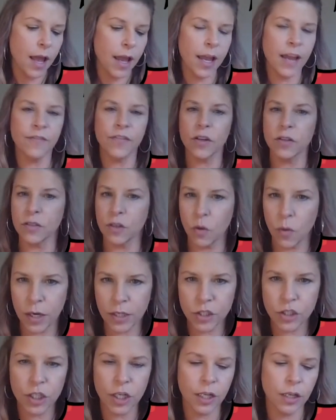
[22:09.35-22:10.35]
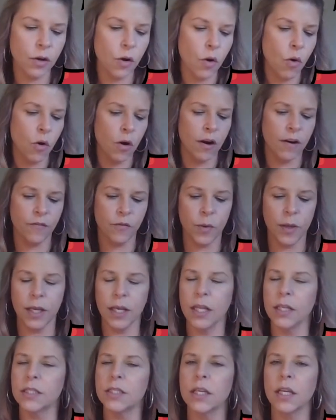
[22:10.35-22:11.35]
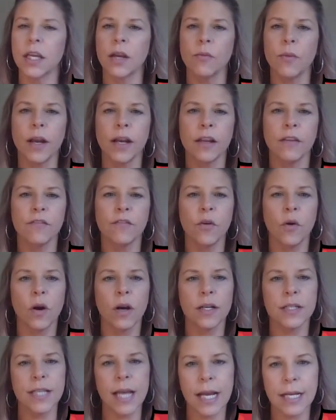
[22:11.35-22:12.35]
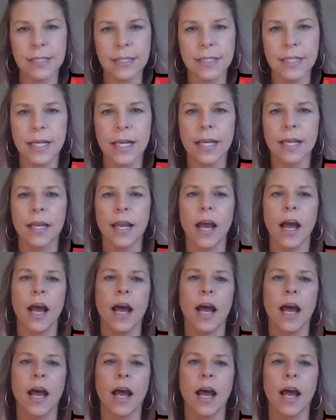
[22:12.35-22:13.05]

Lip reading: if there's a question or if we need to get ready for testing